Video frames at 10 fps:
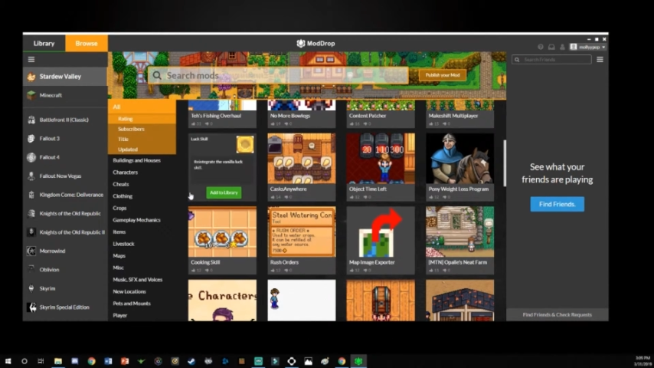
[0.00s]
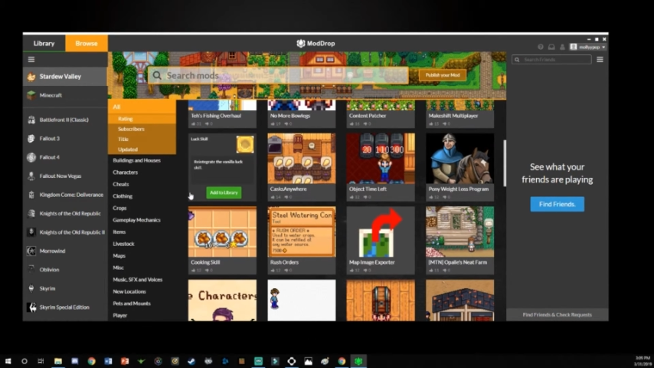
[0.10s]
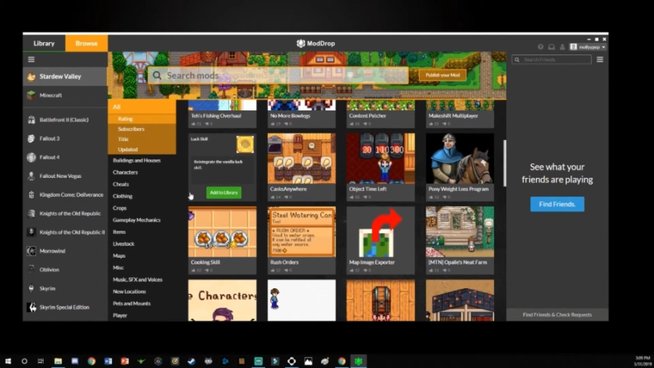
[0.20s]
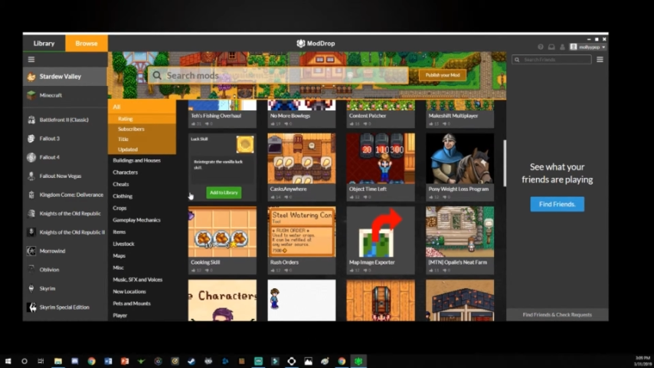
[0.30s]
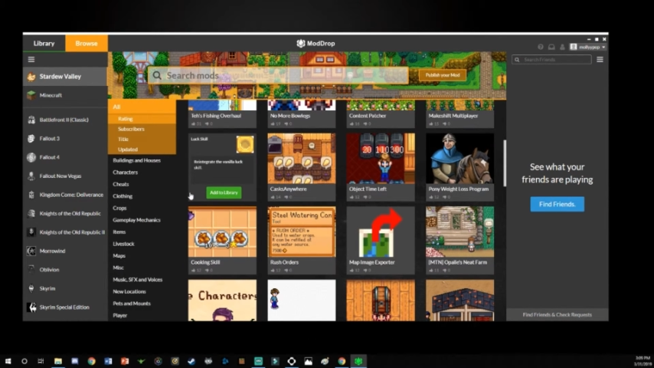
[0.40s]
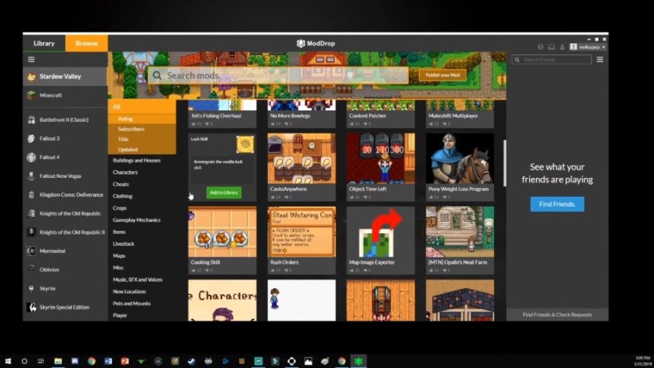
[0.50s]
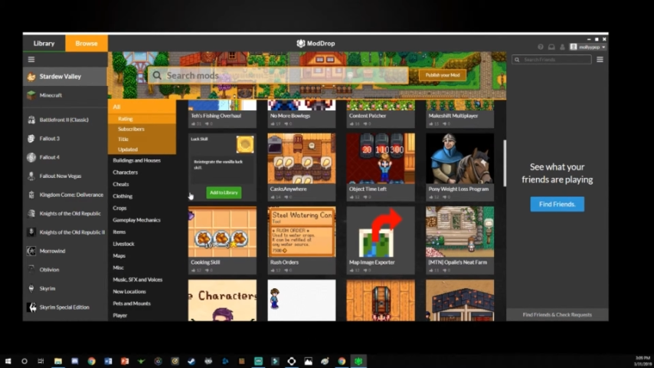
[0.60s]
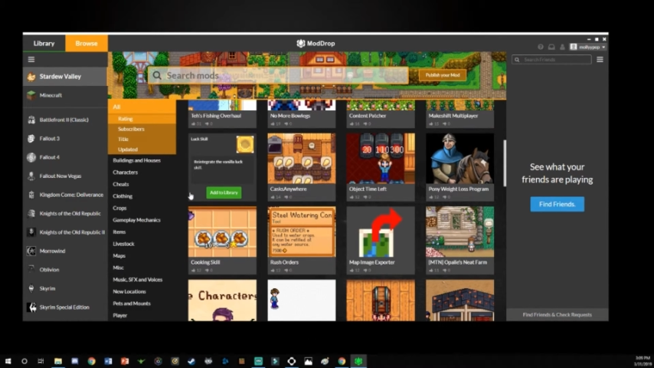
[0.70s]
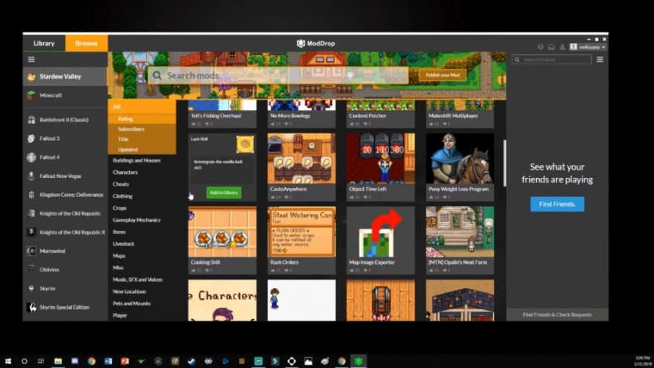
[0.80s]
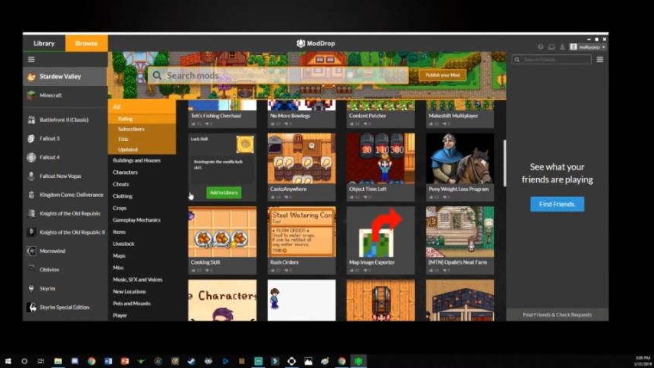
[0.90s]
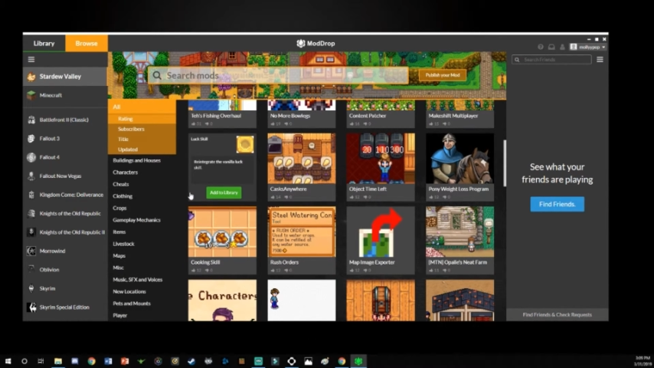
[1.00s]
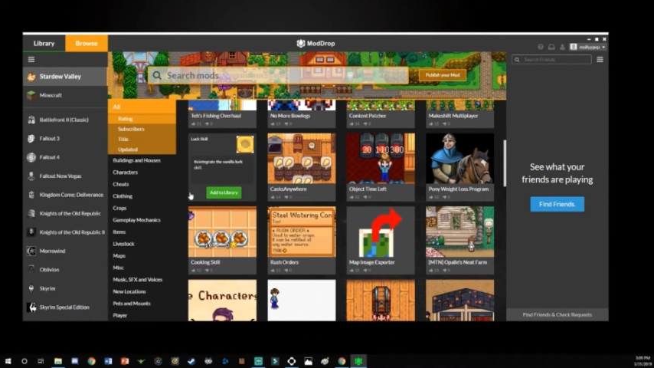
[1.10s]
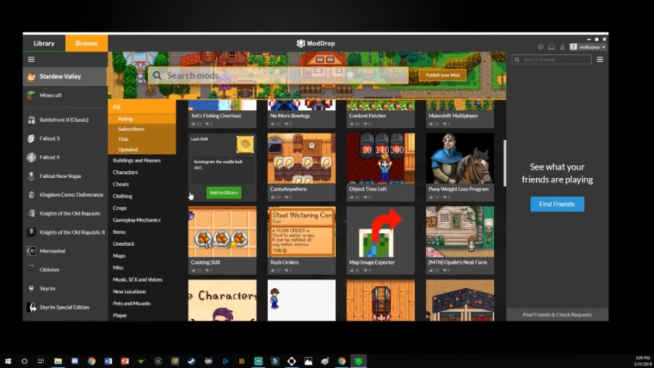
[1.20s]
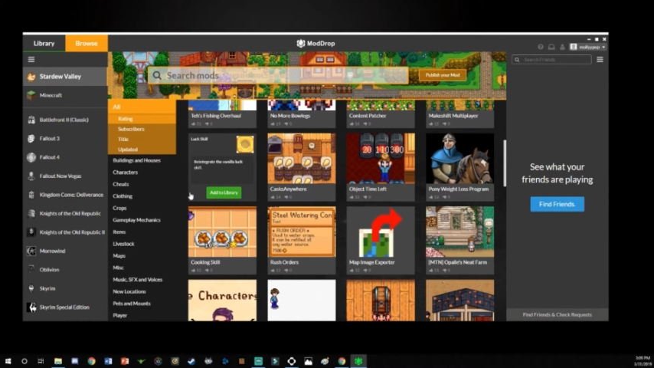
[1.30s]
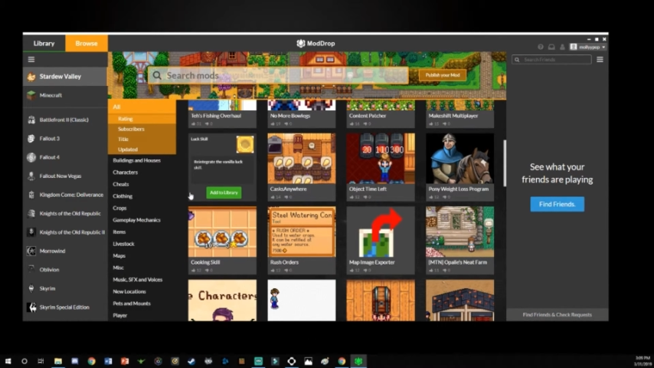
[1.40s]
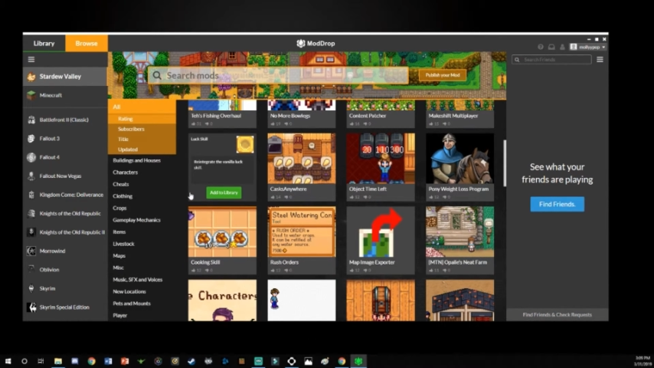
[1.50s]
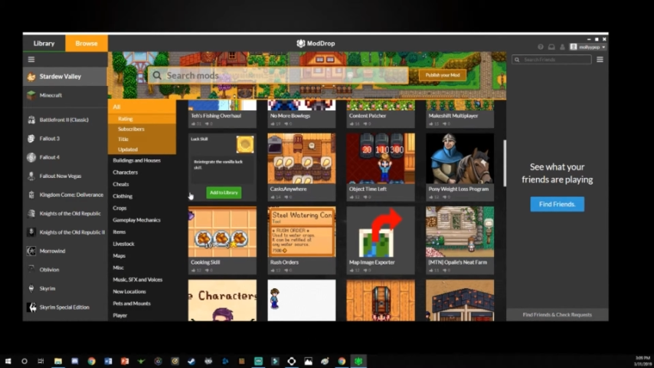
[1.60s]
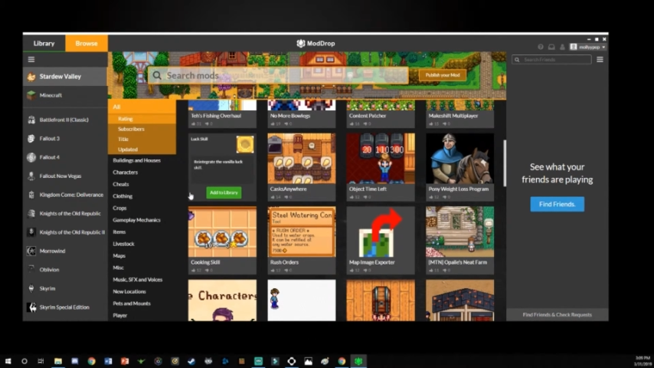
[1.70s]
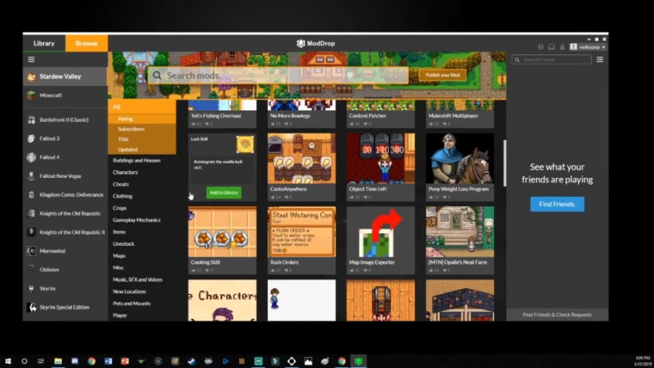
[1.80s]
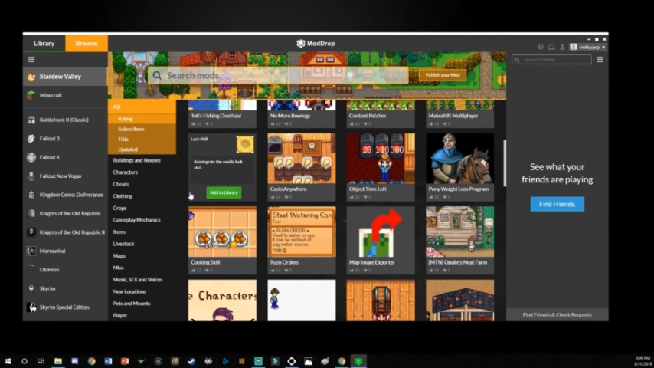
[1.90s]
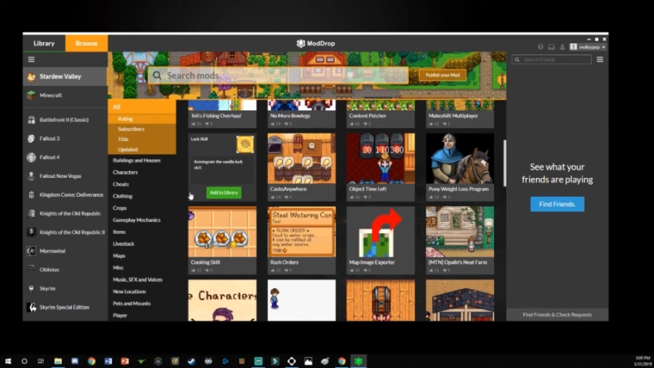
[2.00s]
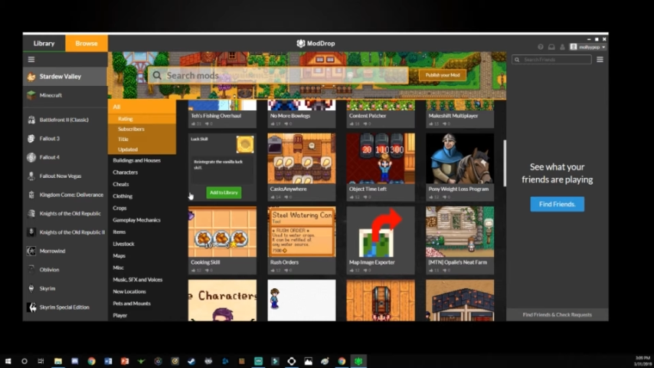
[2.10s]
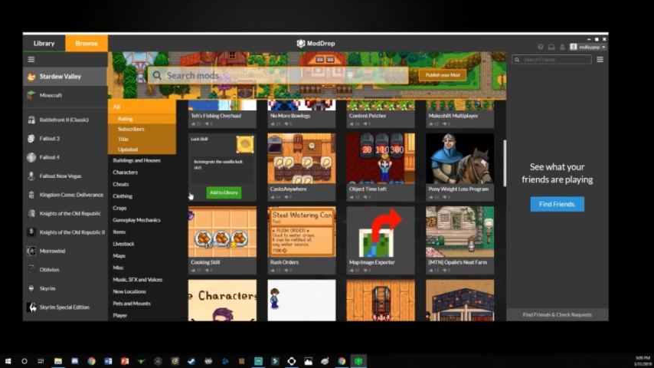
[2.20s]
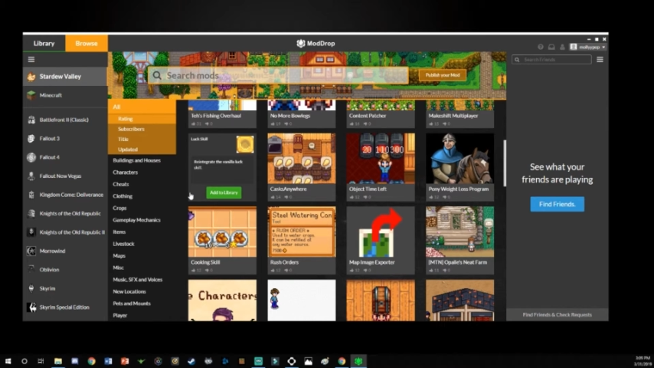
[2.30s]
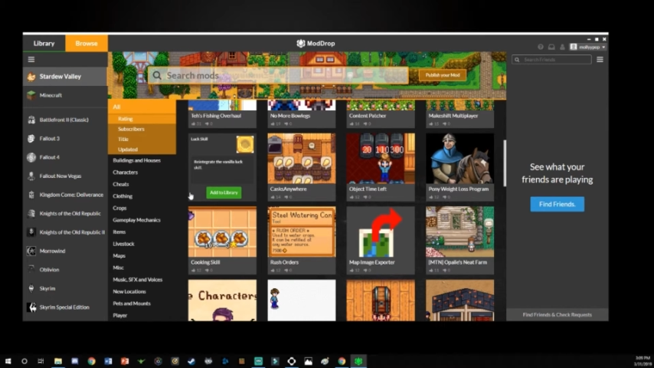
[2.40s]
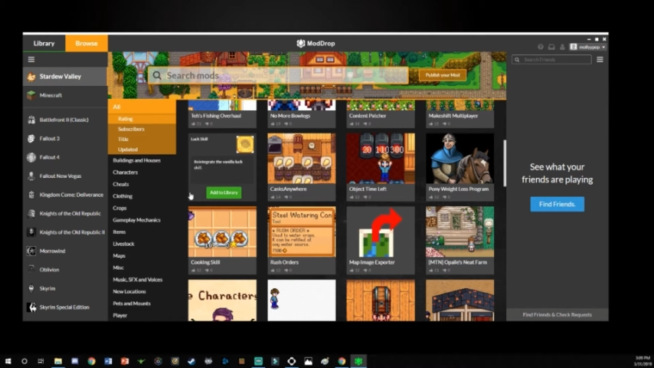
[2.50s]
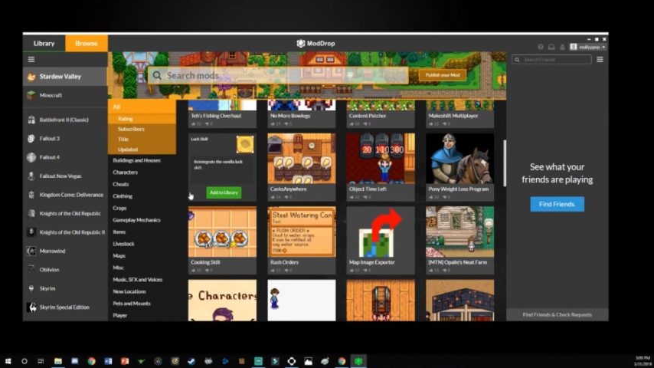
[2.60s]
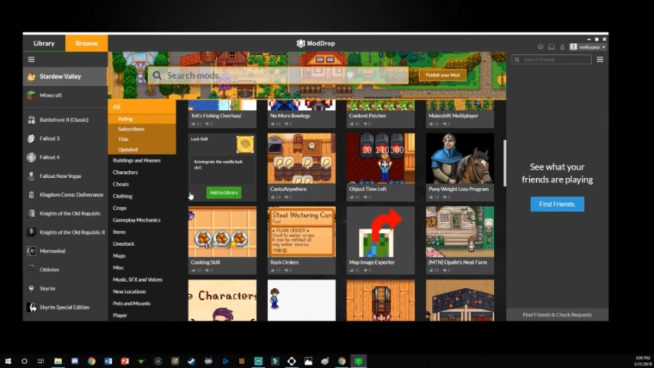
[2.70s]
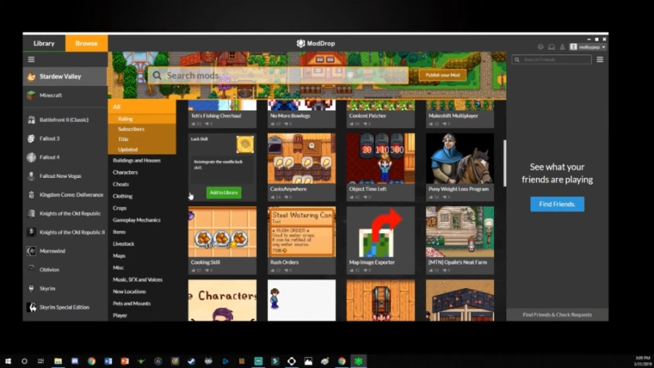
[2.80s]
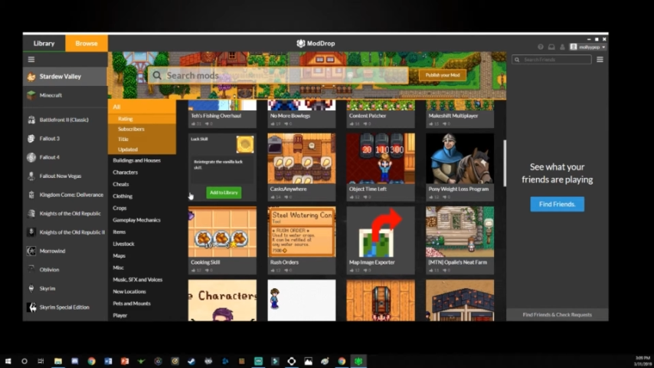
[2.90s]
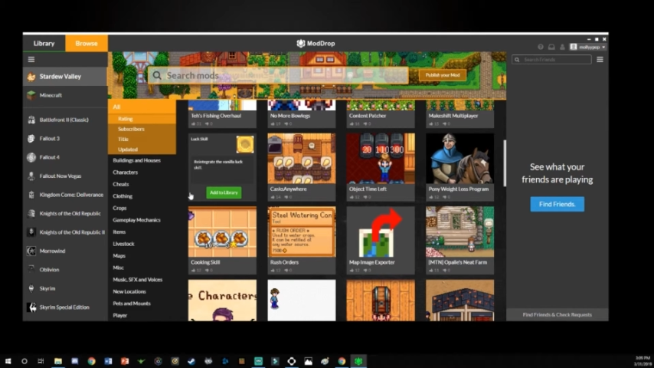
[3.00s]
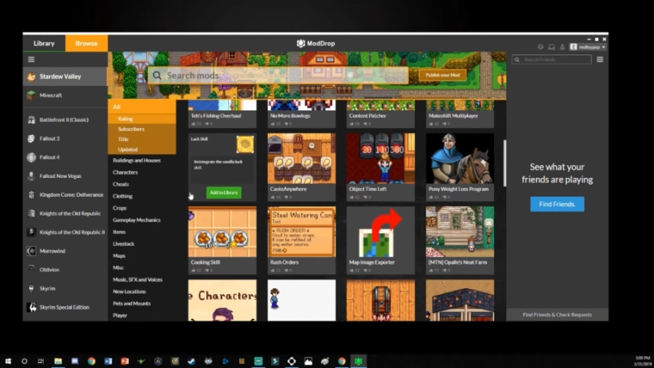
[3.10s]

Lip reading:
Nobody's mouth can be seen.